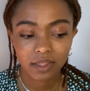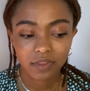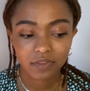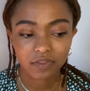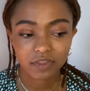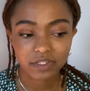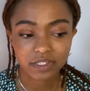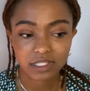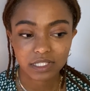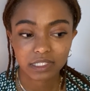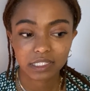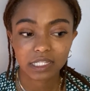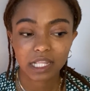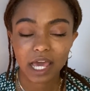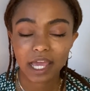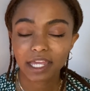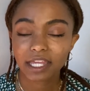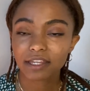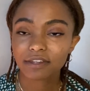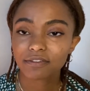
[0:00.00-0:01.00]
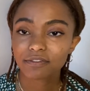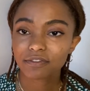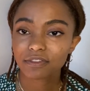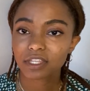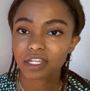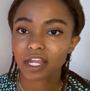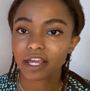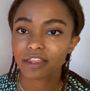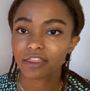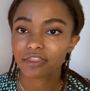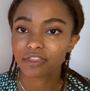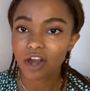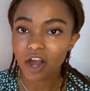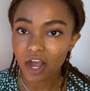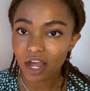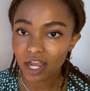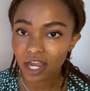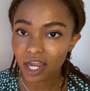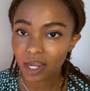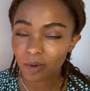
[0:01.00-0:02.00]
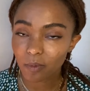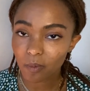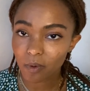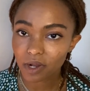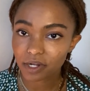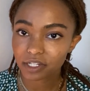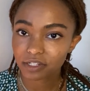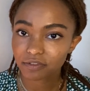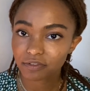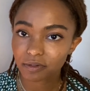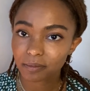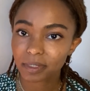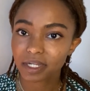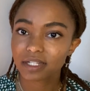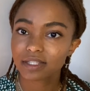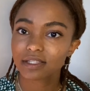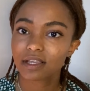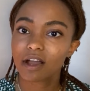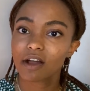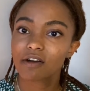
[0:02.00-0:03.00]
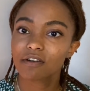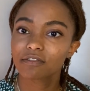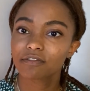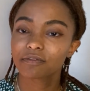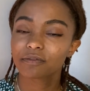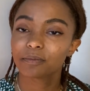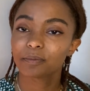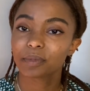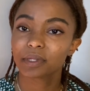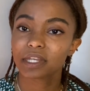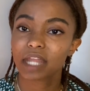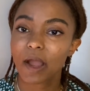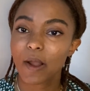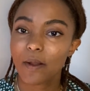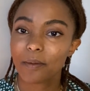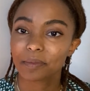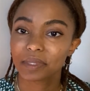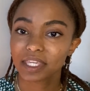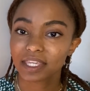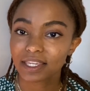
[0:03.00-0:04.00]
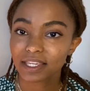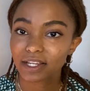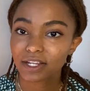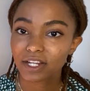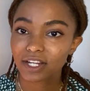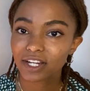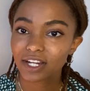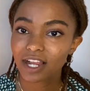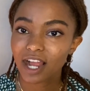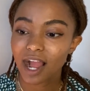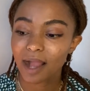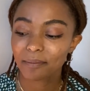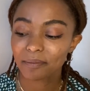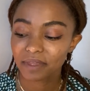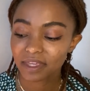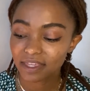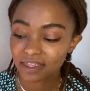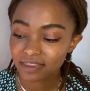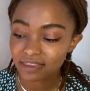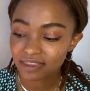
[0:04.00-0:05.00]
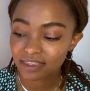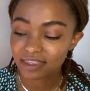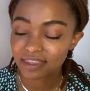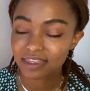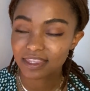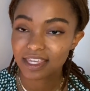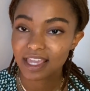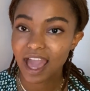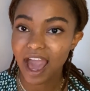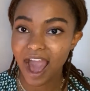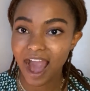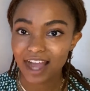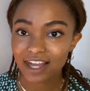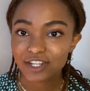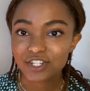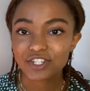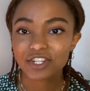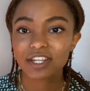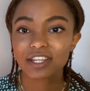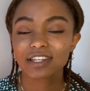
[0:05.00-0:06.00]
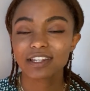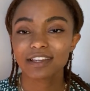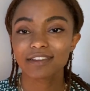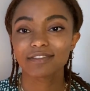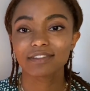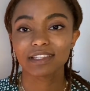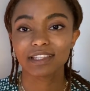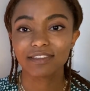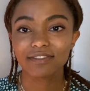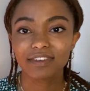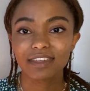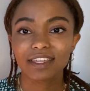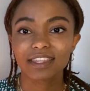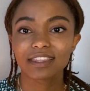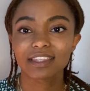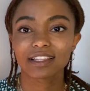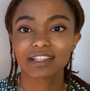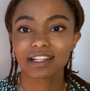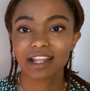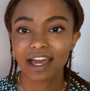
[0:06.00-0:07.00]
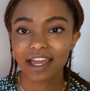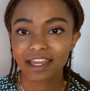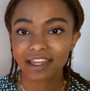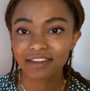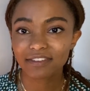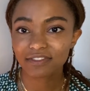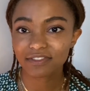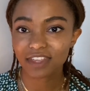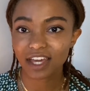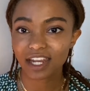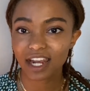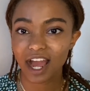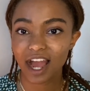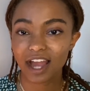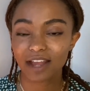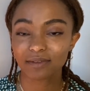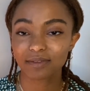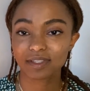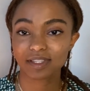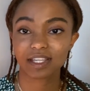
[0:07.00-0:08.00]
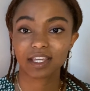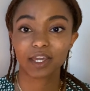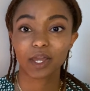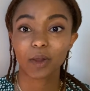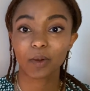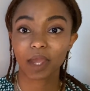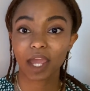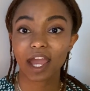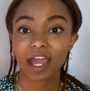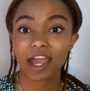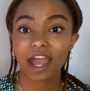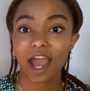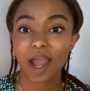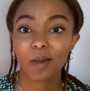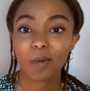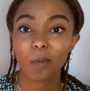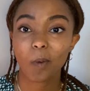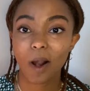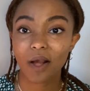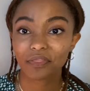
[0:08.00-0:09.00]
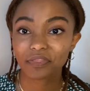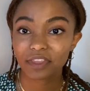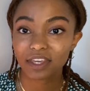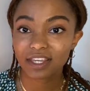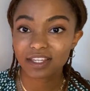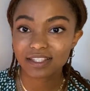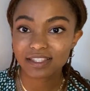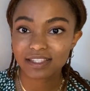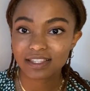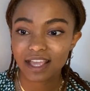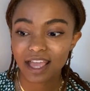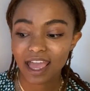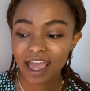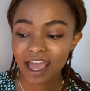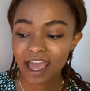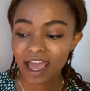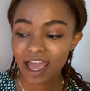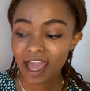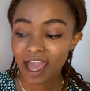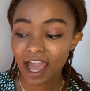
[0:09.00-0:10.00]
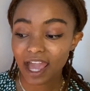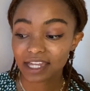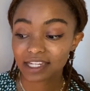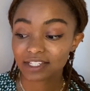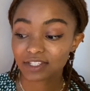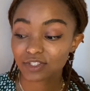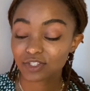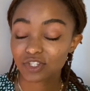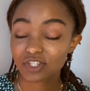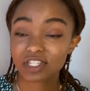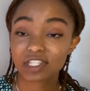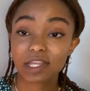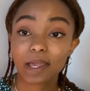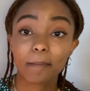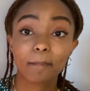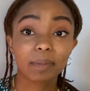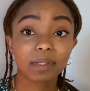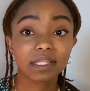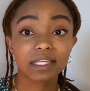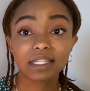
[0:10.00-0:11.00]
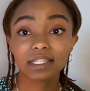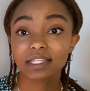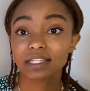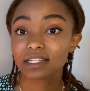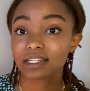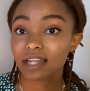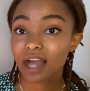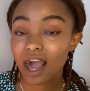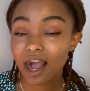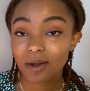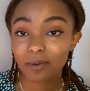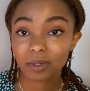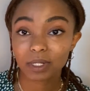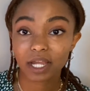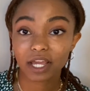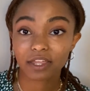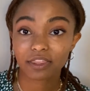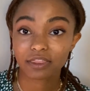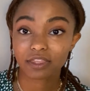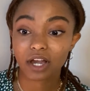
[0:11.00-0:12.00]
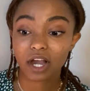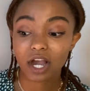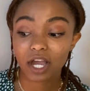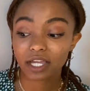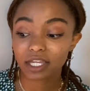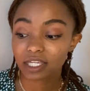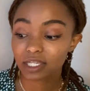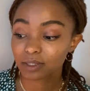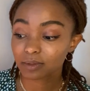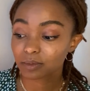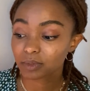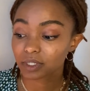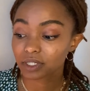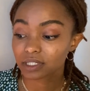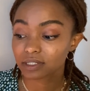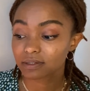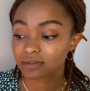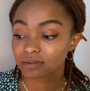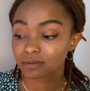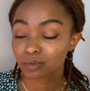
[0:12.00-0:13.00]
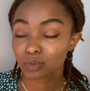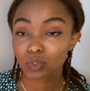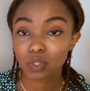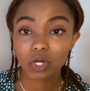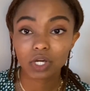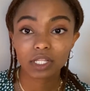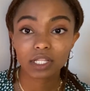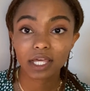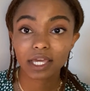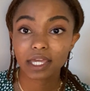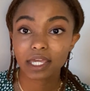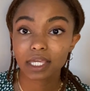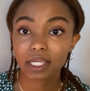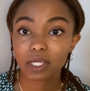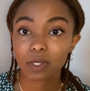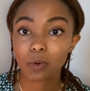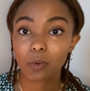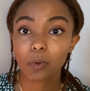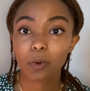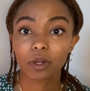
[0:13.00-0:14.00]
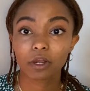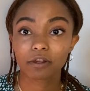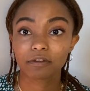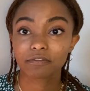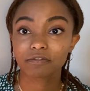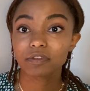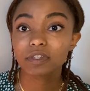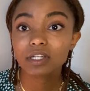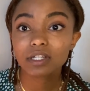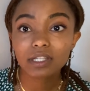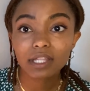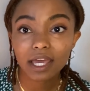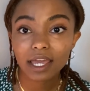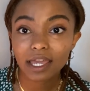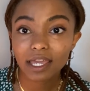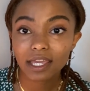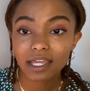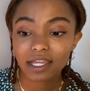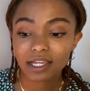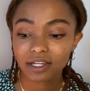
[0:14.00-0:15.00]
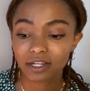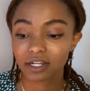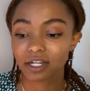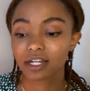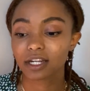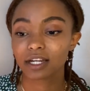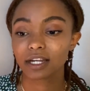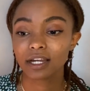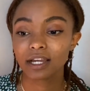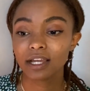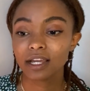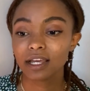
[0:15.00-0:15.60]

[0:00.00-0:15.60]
this life that I thought I wanted for myself, but now I'm here, I'm in the action of living the life that I was like, okay, I want this. And it's just completely not what I thought it would look like or feel like or